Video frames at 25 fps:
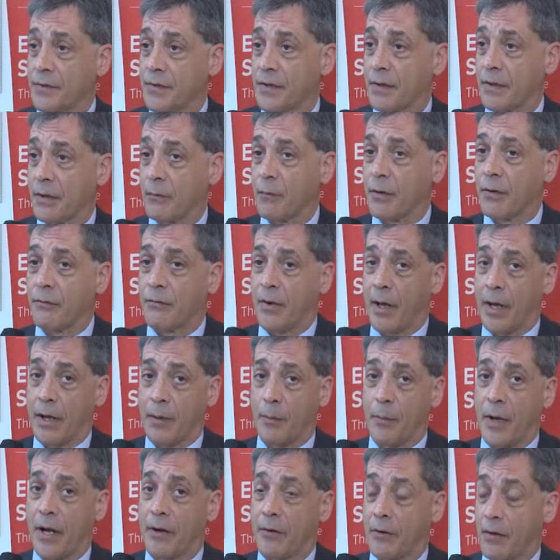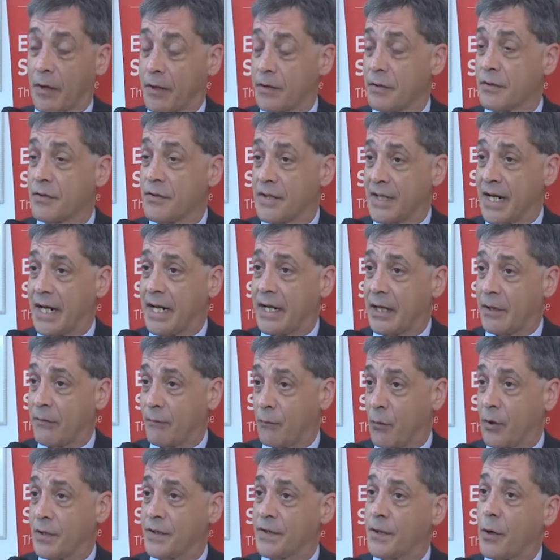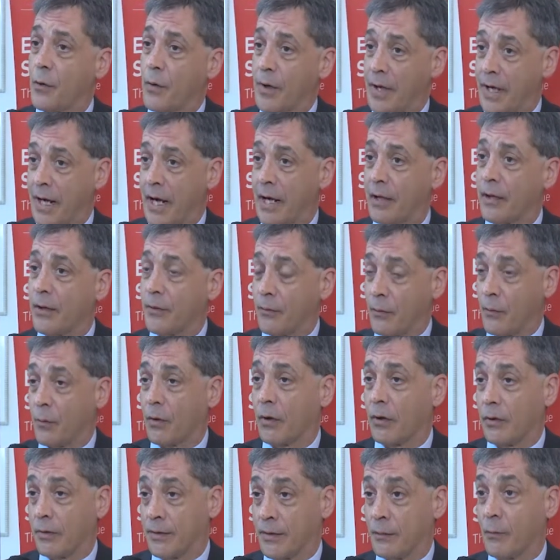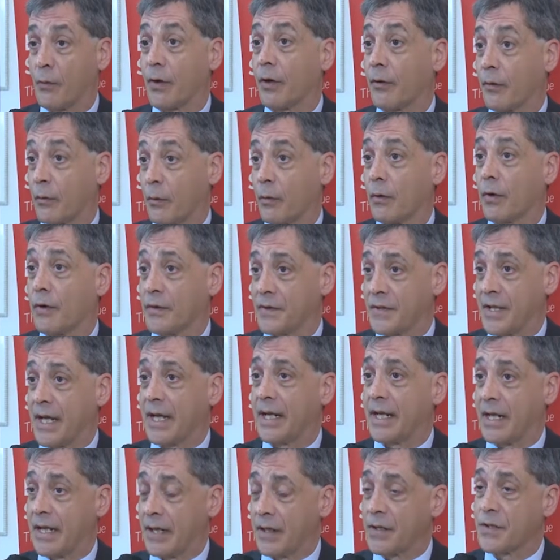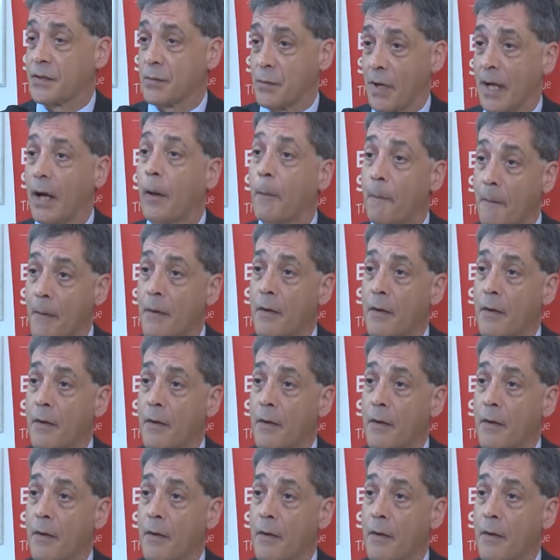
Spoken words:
so that we've got a better understanding of what's going on in the world and where the world's heading as well.